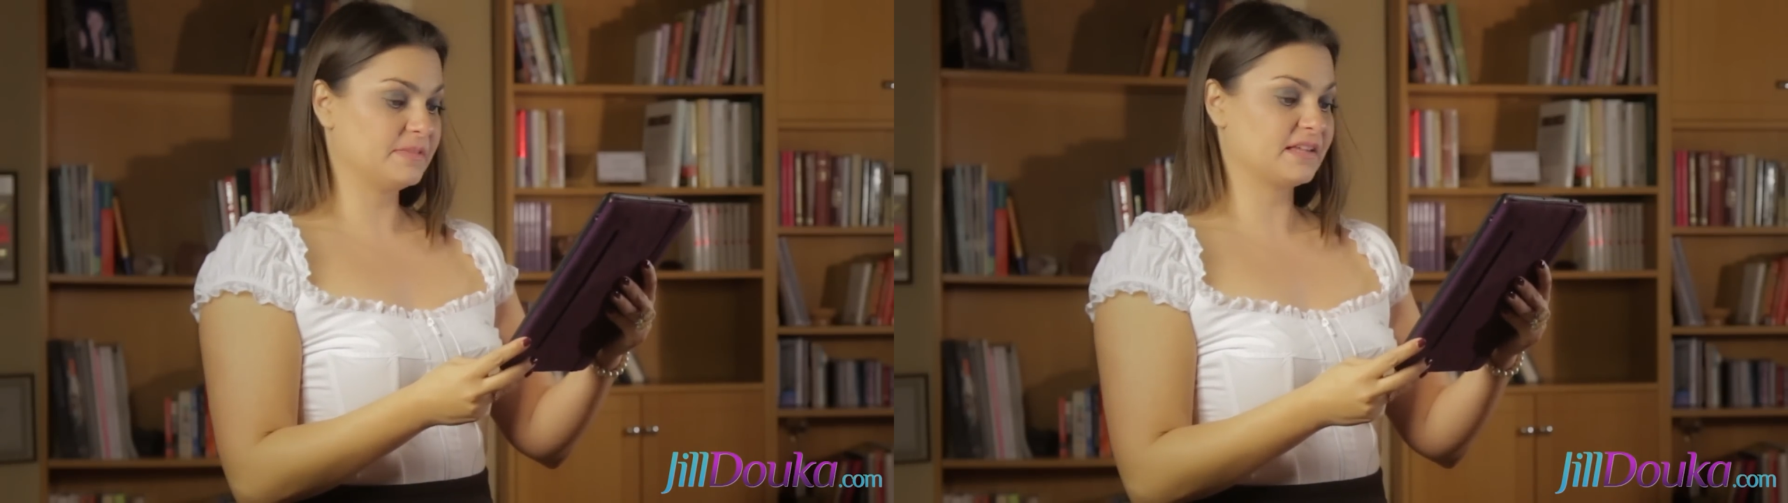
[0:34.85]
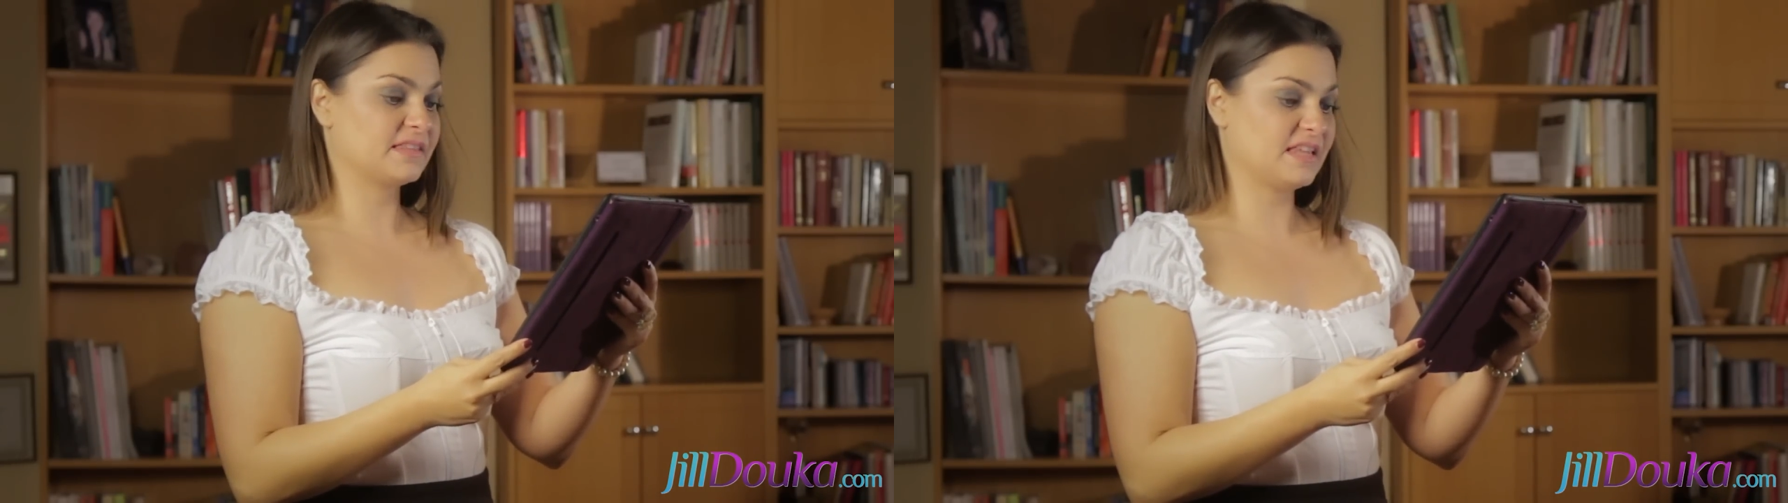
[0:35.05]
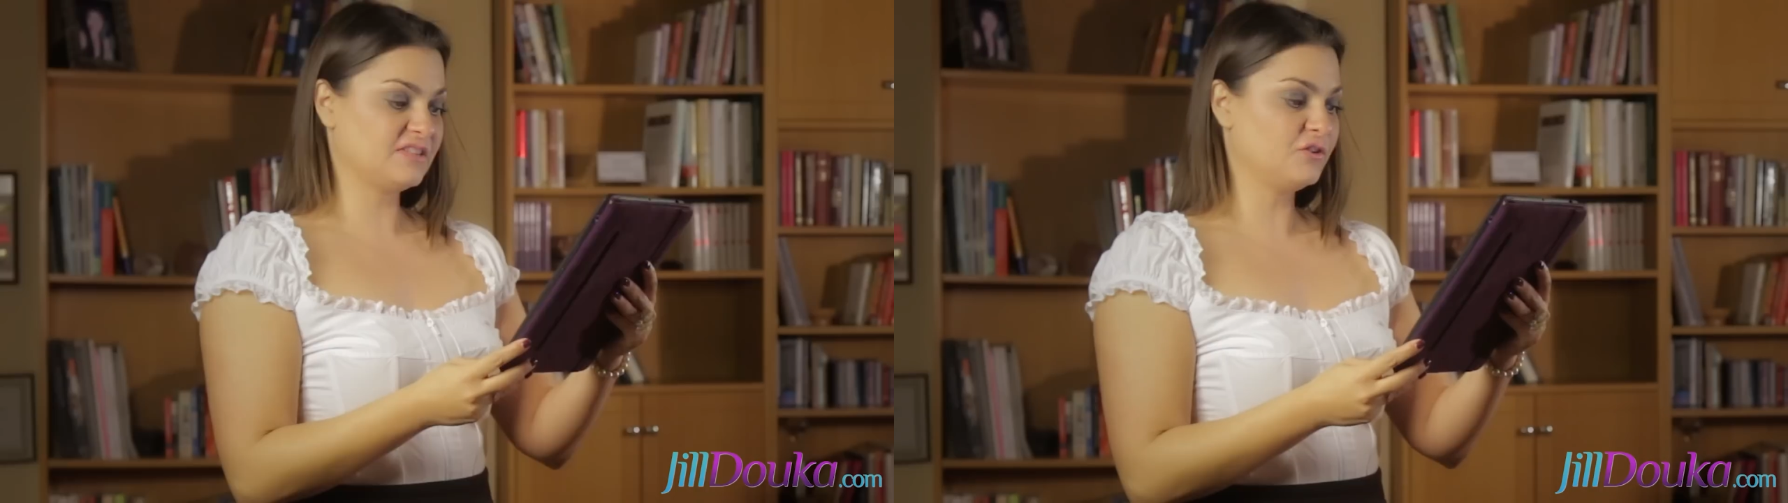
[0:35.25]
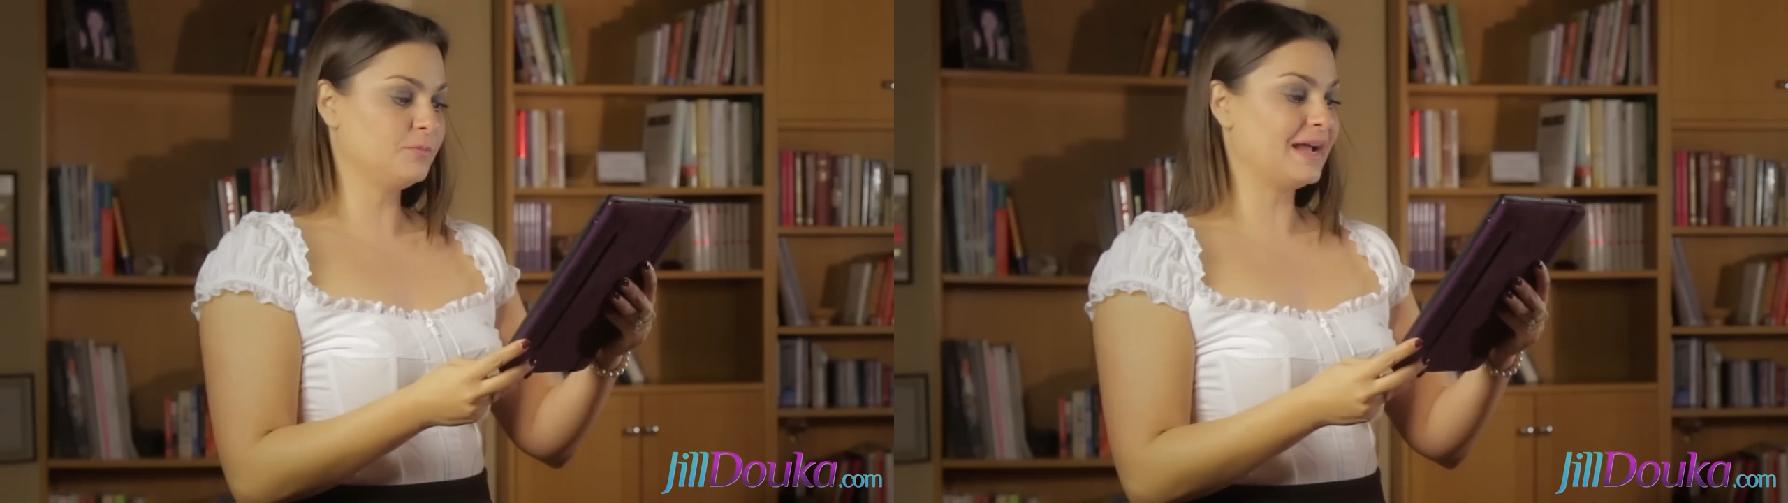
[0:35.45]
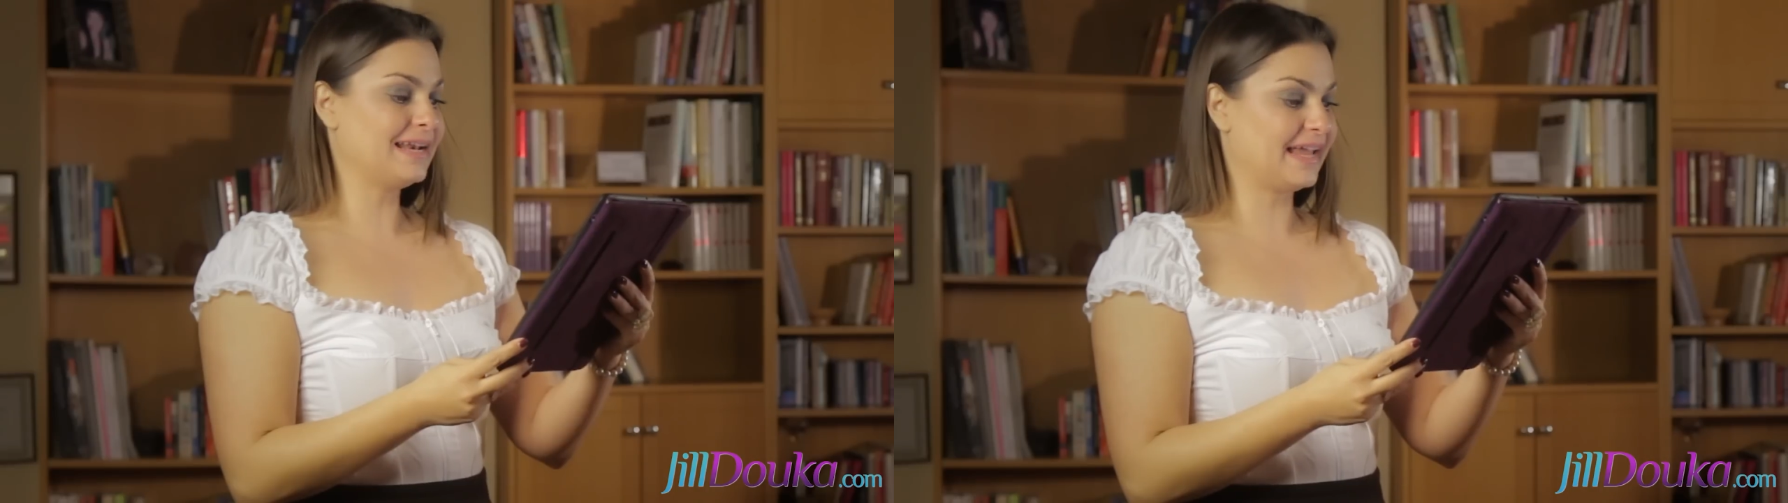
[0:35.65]
successful
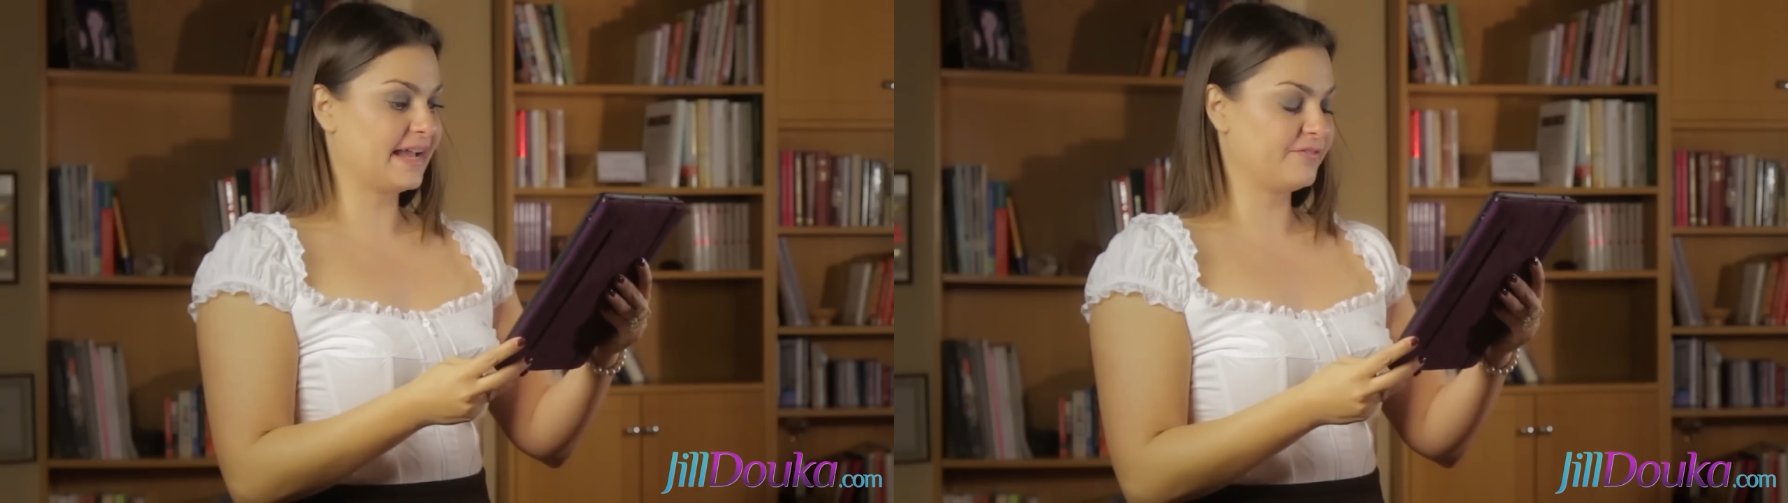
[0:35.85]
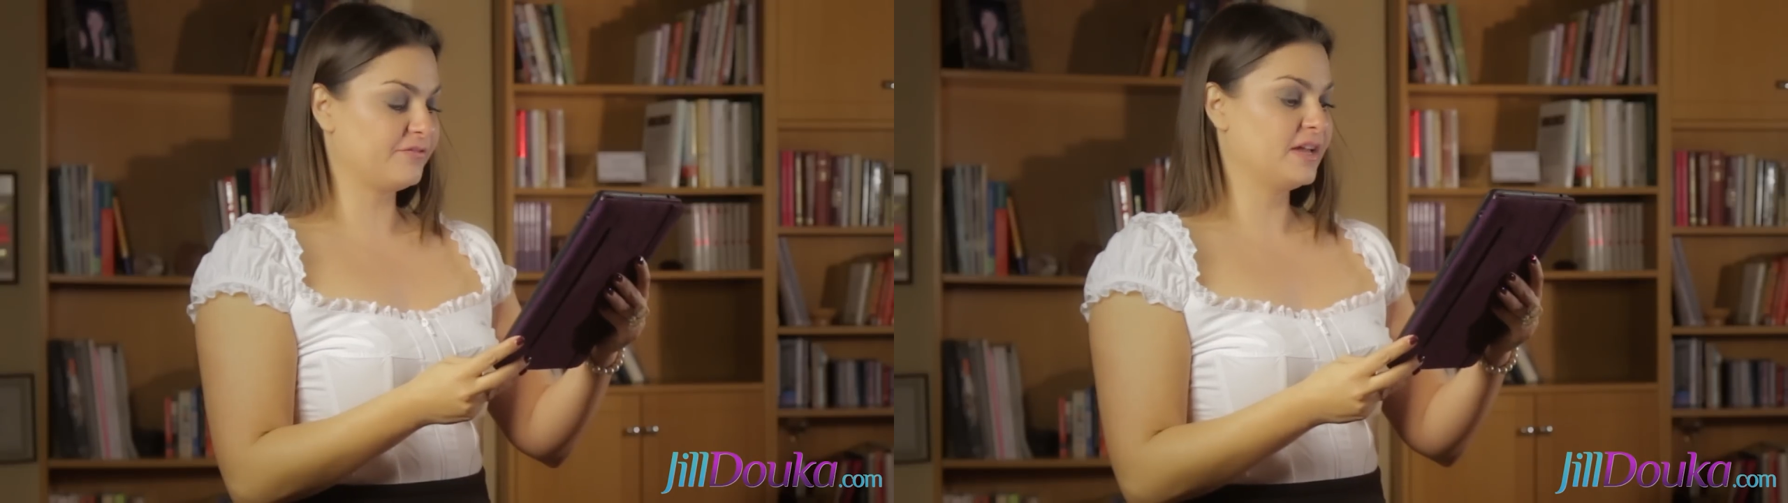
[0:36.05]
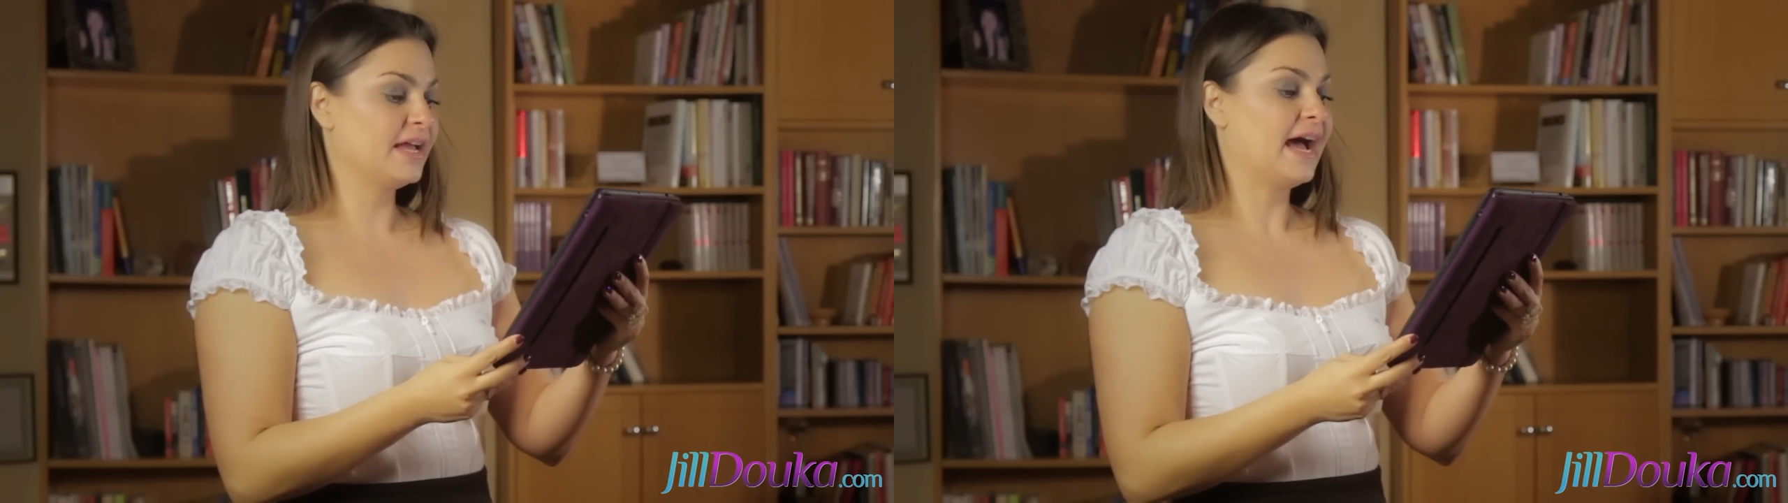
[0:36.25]
in my life,